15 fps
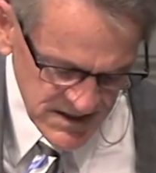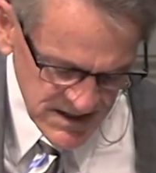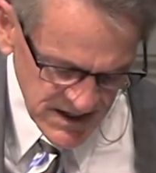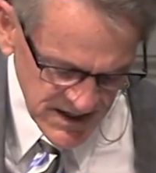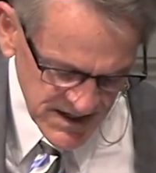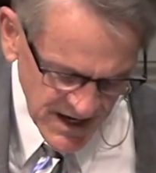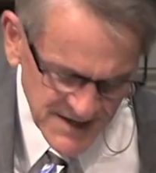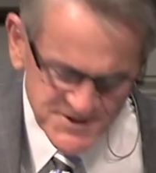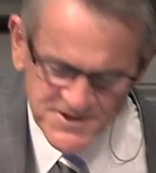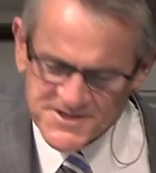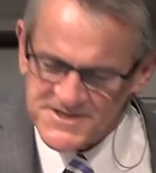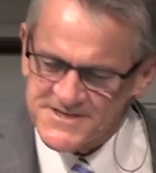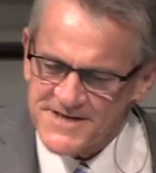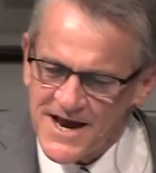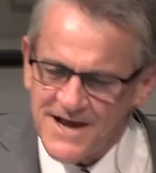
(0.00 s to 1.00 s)
I, I
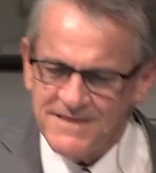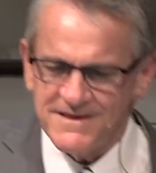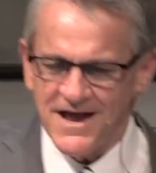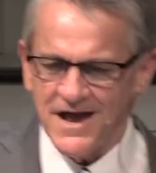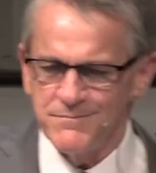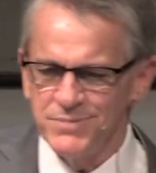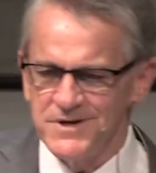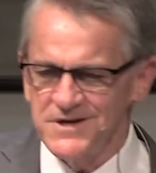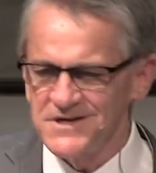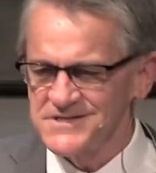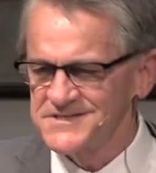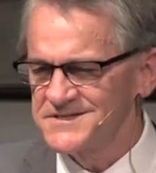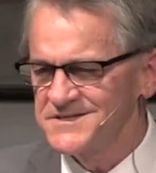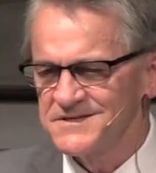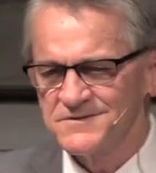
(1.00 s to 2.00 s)
just say that
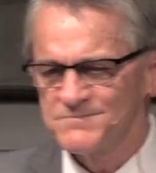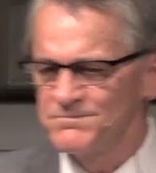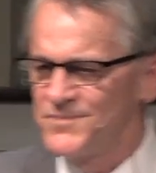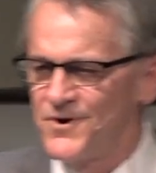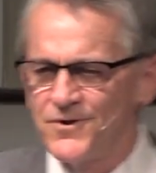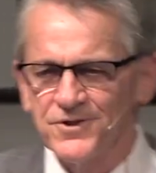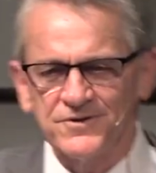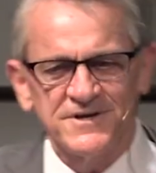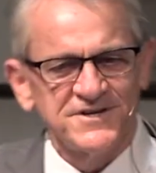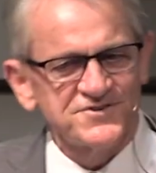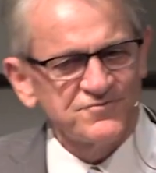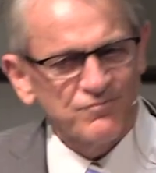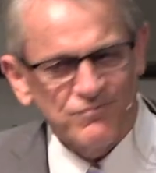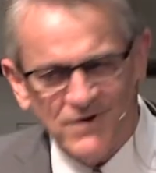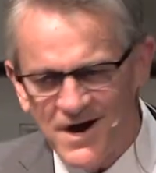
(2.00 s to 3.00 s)
because Mohler
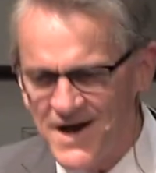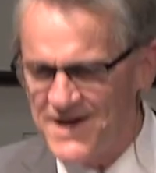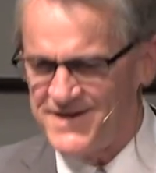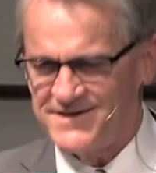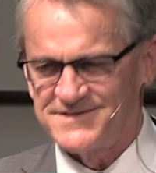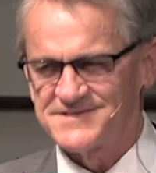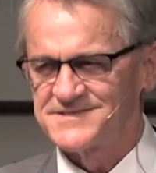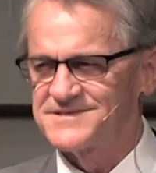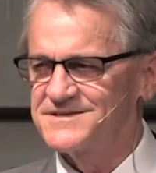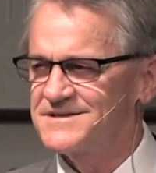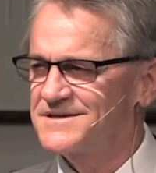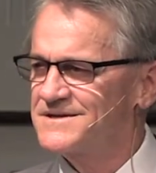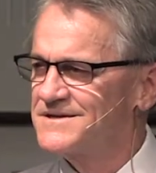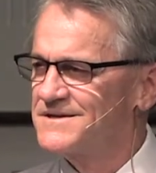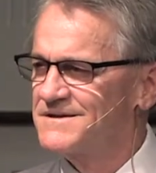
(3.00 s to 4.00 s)
is right.
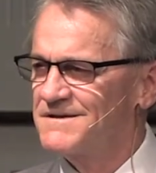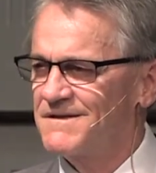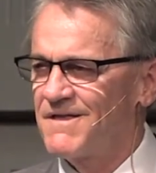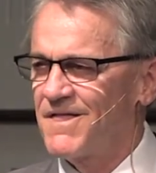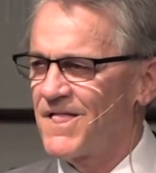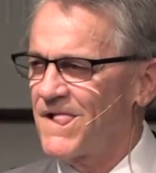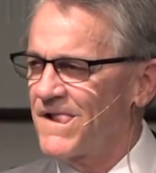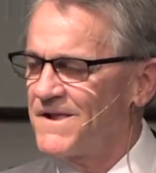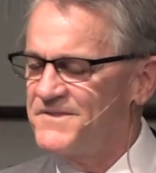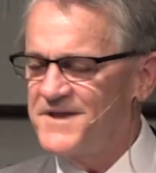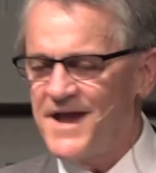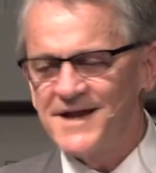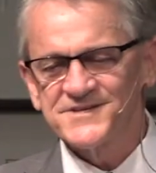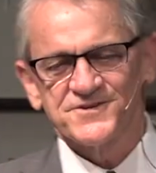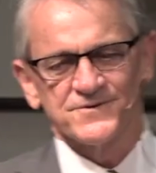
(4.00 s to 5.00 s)
The
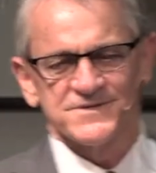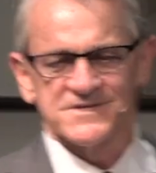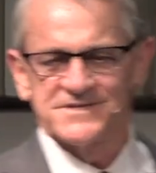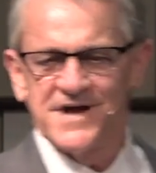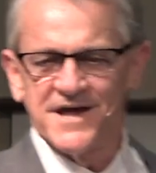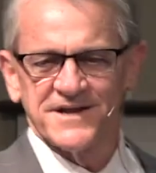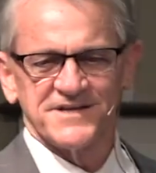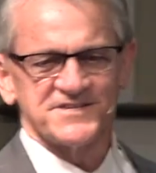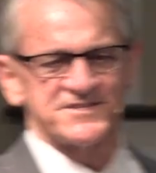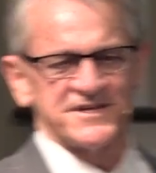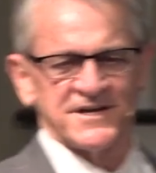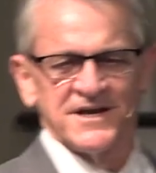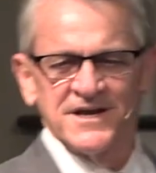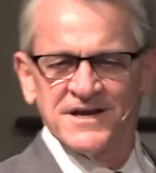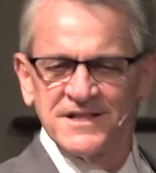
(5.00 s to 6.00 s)
answer is not us
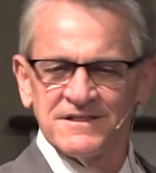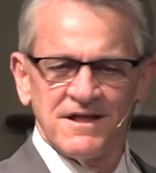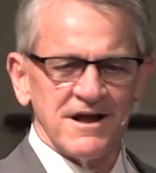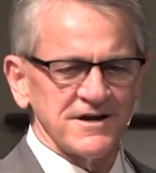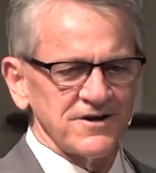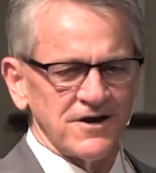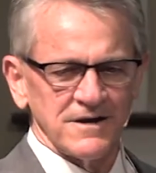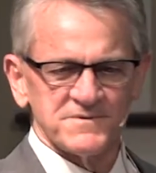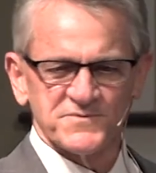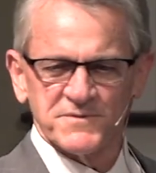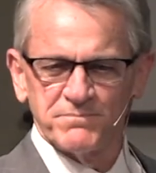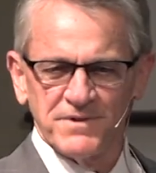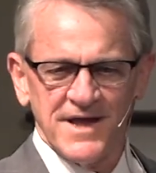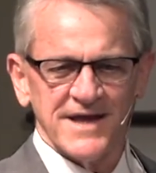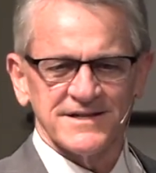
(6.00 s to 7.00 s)
to lock arms
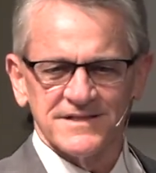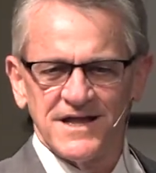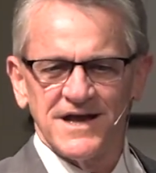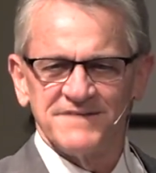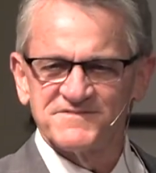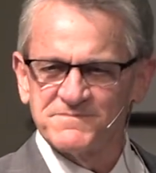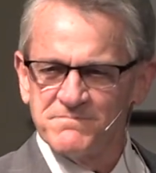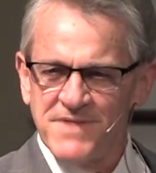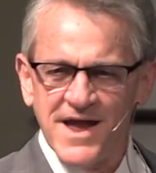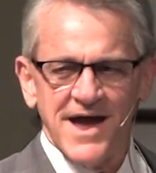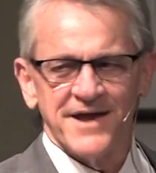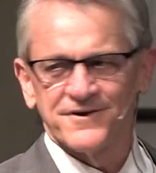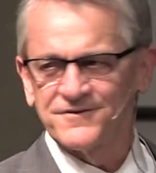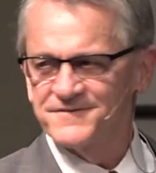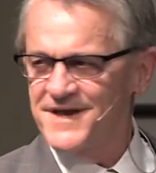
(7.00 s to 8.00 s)
with Black Lives
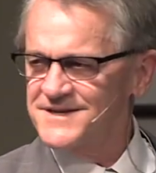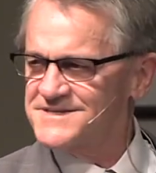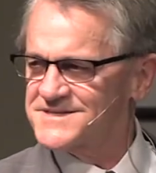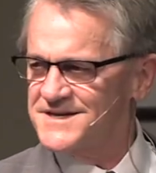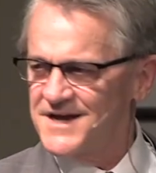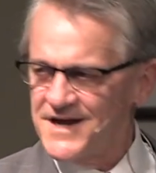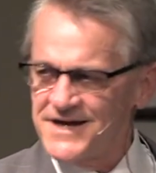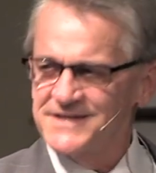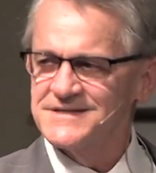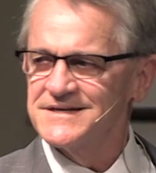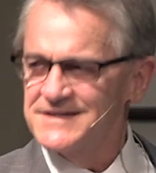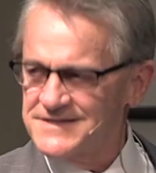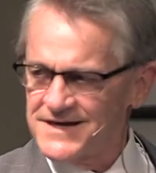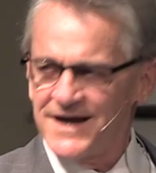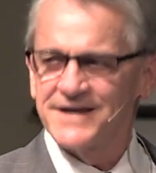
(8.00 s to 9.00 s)
Matter. That is an
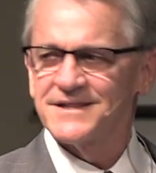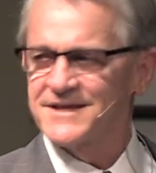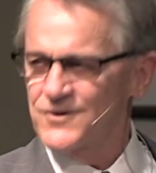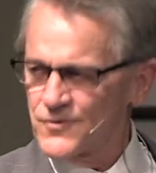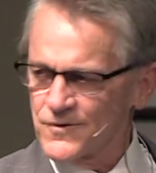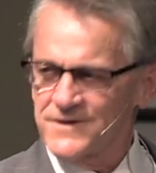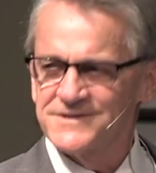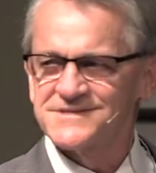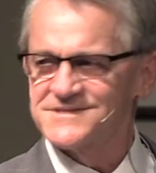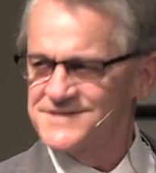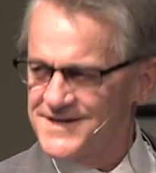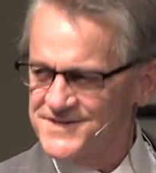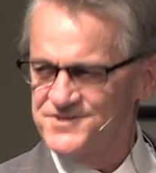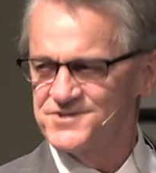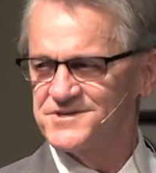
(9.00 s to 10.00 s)
ungodly
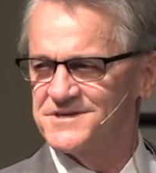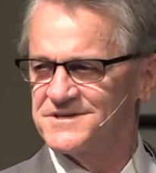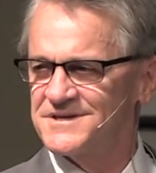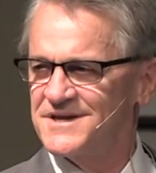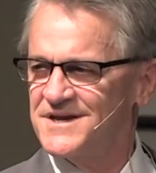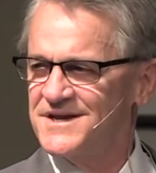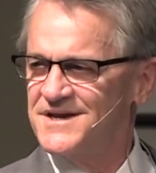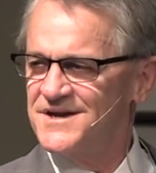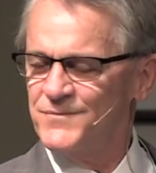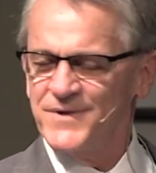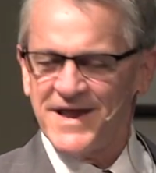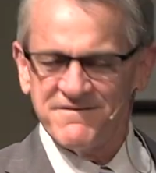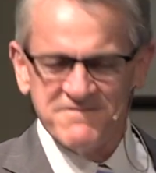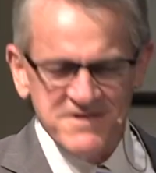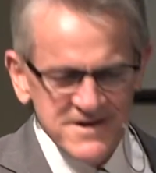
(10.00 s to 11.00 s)
organization. We
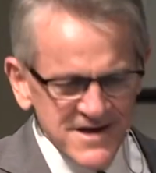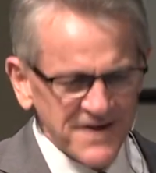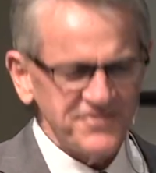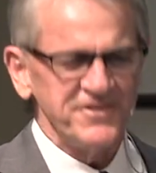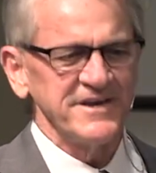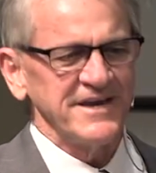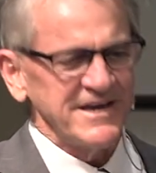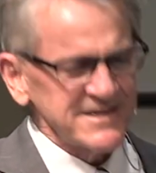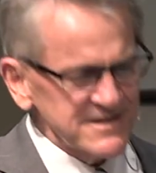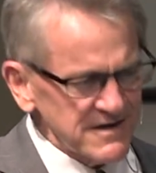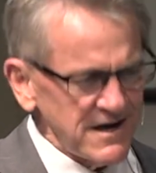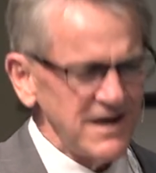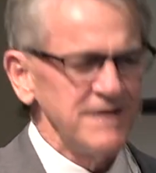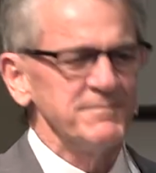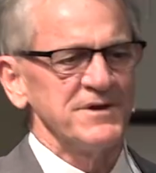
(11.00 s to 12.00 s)
have nothing in
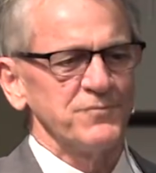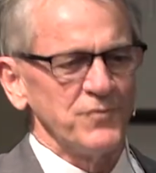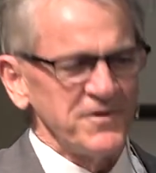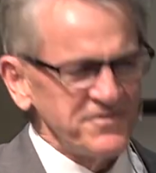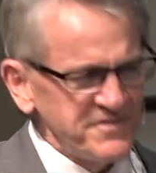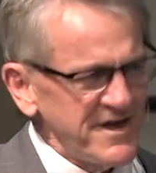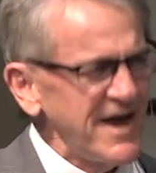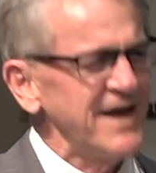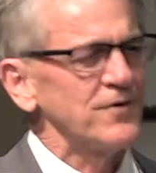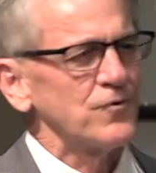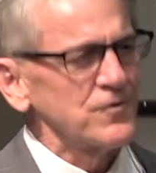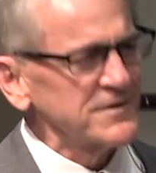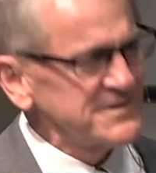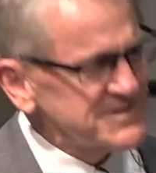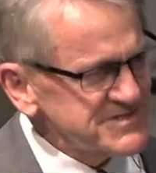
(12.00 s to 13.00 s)
common with that
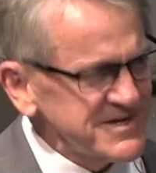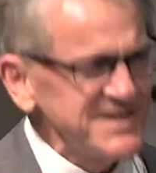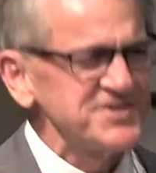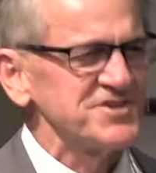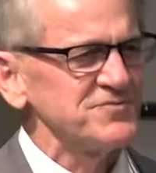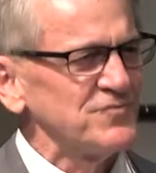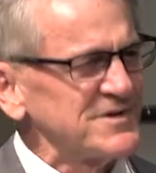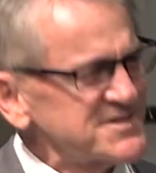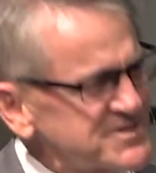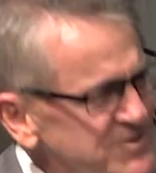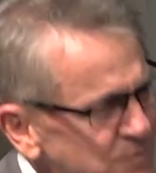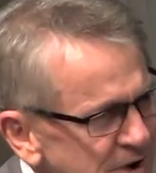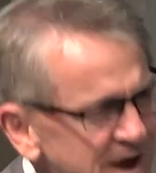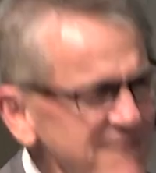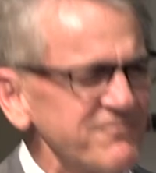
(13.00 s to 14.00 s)
organization
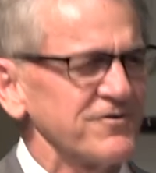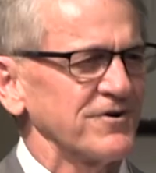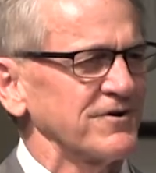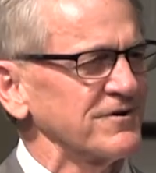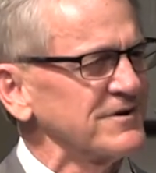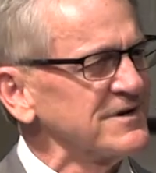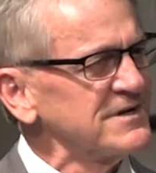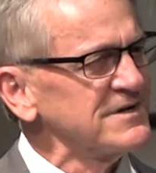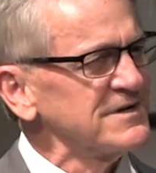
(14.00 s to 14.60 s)
whatsoever.